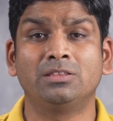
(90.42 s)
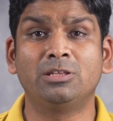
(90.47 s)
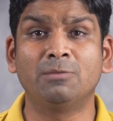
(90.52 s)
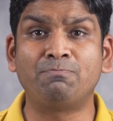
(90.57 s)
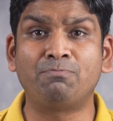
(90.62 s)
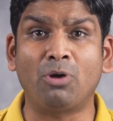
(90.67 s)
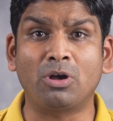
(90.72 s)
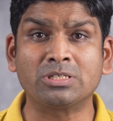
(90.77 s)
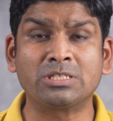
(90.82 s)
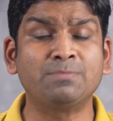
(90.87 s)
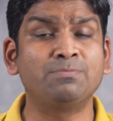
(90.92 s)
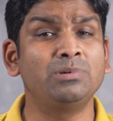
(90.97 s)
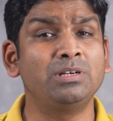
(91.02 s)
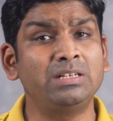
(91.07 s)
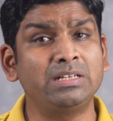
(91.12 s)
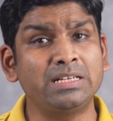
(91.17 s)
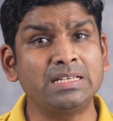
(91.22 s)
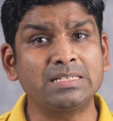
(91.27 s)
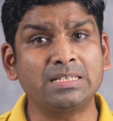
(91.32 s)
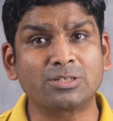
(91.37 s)
The
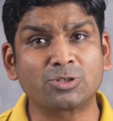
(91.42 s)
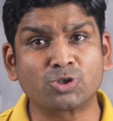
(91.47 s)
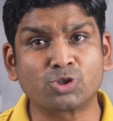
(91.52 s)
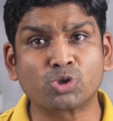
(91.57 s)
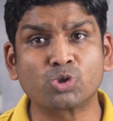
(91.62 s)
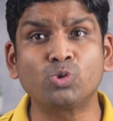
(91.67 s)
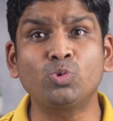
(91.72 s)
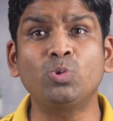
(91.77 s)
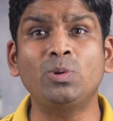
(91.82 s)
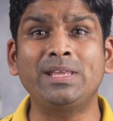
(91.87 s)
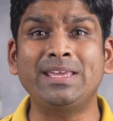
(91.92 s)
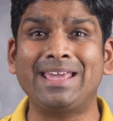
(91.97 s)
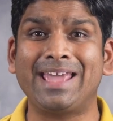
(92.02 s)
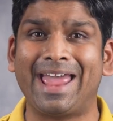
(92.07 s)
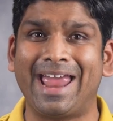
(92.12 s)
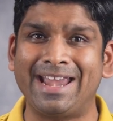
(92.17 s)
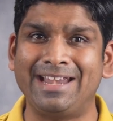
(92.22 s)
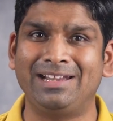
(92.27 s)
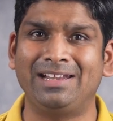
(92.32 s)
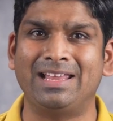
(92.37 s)
possibilities are
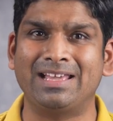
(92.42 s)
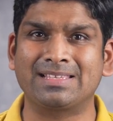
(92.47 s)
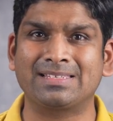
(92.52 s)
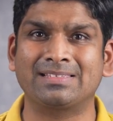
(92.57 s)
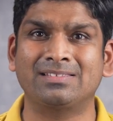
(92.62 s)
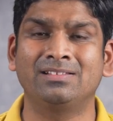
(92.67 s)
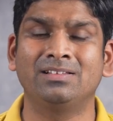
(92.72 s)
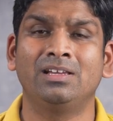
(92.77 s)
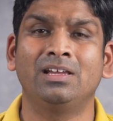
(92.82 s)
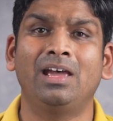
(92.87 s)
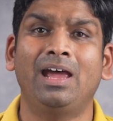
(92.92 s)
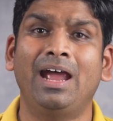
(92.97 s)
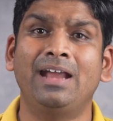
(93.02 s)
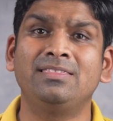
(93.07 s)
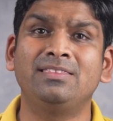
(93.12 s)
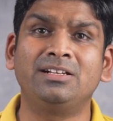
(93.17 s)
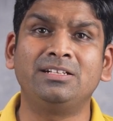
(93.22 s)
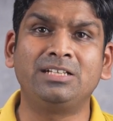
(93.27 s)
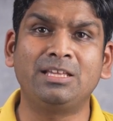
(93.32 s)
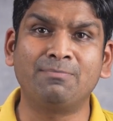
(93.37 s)
truly endless,
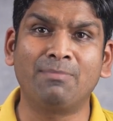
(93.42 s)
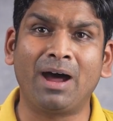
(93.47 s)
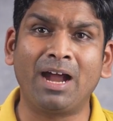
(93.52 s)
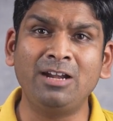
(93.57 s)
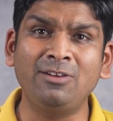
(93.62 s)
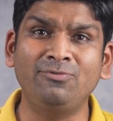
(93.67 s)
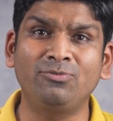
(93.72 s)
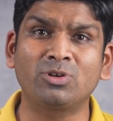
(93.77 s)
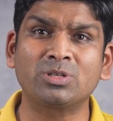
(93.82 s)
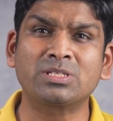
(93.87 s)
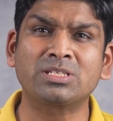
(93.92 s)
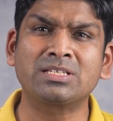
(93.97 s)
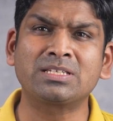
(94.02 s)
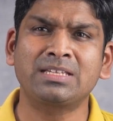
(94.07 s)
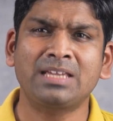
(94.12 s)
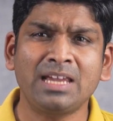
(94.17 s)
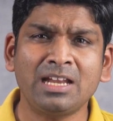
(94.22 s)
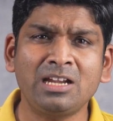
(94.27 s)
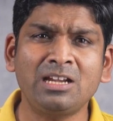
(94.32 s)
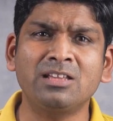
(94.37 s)
and the demand for
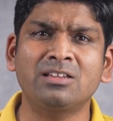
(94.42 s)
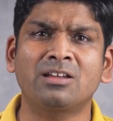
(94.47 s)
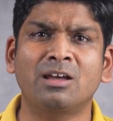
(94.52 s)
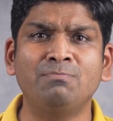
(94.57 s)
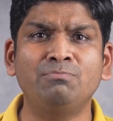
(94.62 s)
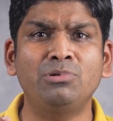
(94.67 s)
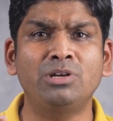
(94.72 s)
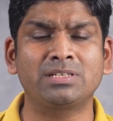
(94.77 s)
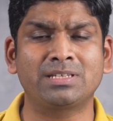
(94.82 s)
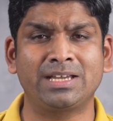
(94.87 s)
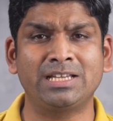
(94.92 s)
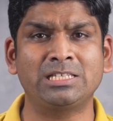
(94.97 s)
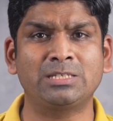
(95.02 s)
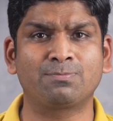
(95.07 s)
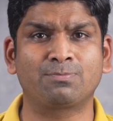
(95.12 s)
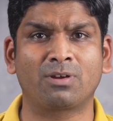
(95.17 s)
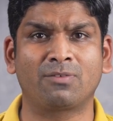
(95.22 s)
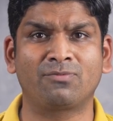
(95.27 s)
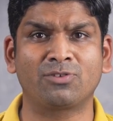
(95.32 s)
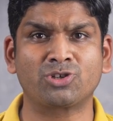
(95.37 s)
skilled computer
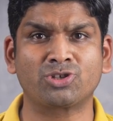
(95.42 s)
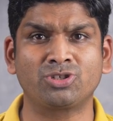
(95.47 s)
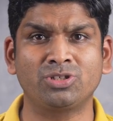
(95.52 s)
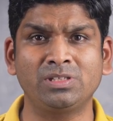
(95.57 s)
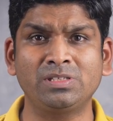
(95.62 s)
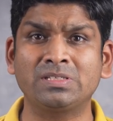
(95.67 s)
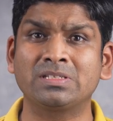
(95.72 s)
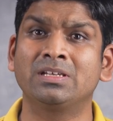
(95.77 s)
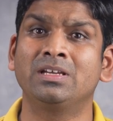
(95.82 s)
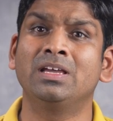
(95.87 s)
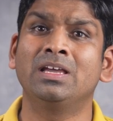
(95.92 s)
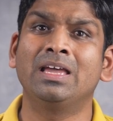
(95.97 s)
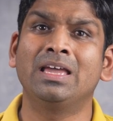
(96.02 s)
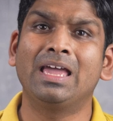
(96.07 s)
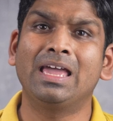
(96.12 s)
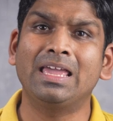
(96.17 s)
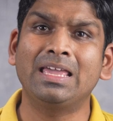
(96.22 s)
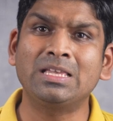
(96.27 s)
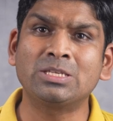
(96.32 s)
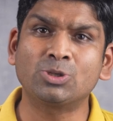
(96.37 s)
science professionals
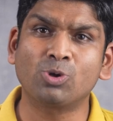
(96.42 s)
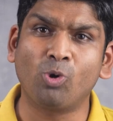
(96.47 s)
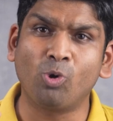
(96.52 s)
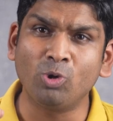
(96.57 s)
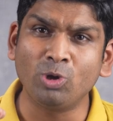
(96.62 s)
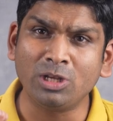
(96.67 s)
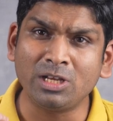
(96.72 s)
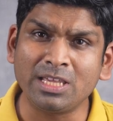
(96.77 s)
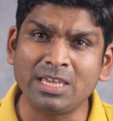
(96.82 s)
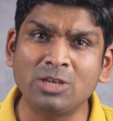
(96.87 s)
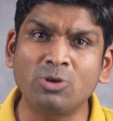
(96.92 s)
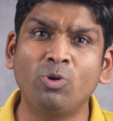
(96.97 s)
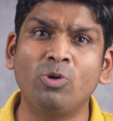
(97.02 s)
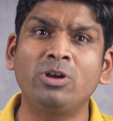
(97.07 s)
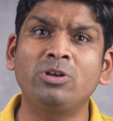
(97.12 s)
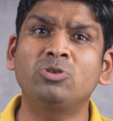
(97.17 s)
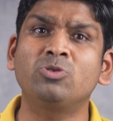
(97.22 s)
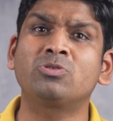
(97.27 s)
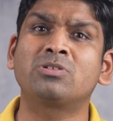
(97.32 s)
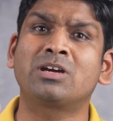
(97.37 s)
is only
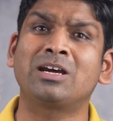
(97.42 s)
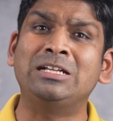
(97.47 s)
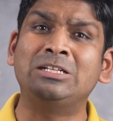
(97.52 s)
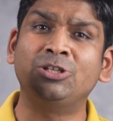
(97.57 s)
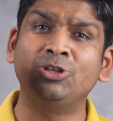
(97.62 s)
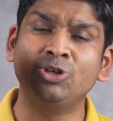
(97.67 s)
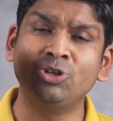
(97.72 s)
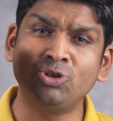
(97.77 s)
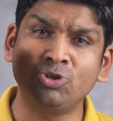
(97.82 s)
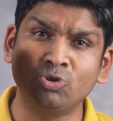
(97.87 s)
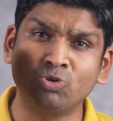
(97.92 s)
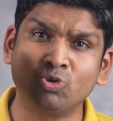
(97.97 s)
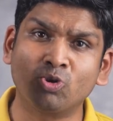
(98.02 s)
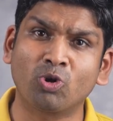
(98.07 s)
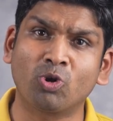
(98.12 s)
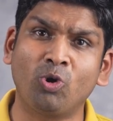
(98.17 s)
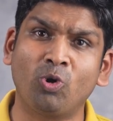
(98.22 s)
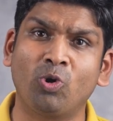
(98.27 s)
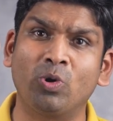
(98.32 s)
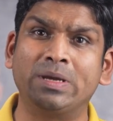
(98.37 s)
going to continue to
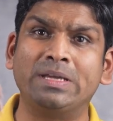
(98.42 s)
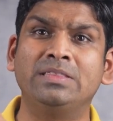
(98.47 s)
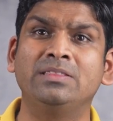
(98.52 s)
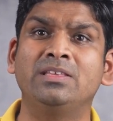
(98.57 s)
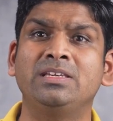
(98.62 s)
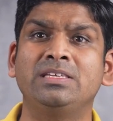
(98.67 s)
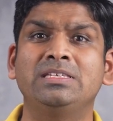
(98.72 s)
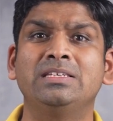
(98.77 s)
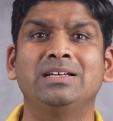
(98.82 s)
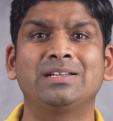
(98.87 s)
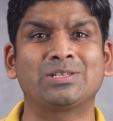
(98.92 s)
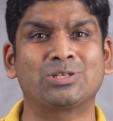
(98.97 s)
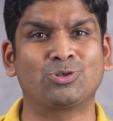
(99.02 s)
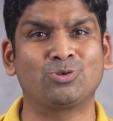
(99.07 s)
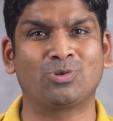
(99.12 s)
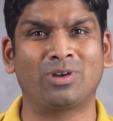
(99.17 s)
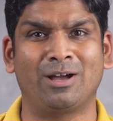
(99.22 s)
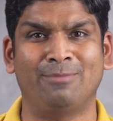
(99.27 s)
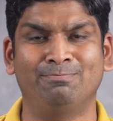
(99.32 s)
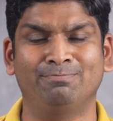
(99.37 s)
grow in the years
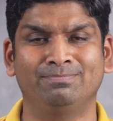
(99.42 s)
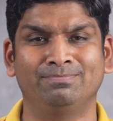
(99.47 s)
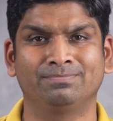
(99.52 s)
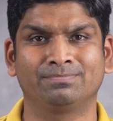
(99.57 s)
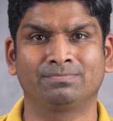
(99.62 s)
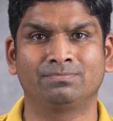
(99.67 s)
to come.